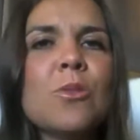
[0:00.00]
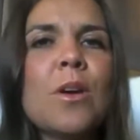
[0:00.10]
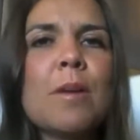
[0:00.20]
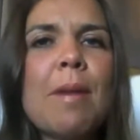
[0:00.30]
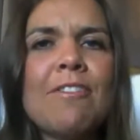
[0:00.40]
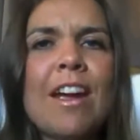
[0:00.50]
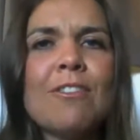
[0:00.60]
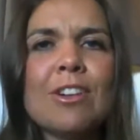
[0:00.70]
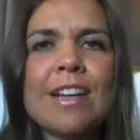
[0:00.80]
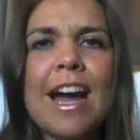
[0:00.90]
I know that's also
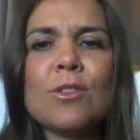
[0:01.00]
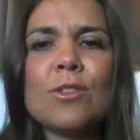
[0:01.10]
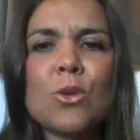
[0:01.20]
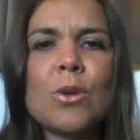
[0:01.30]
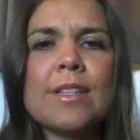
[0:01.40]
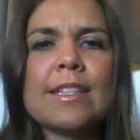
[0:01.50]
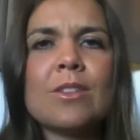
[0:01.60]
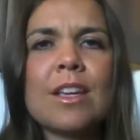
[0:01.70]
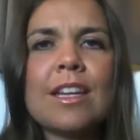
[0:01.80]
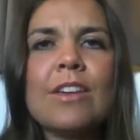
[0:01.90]
one of my favorite kind of
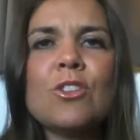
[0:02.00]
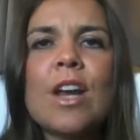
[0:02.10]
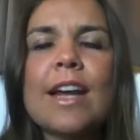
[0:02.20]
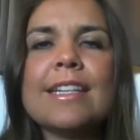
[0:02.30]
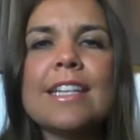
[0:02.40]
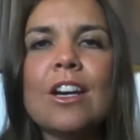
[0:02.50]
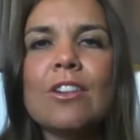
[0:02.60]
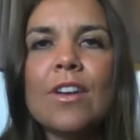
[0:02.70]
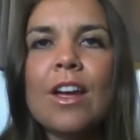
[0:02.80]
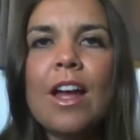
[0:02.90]
stories, and it gives you an
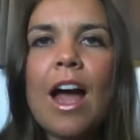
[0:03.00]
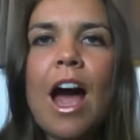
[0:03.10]
idea of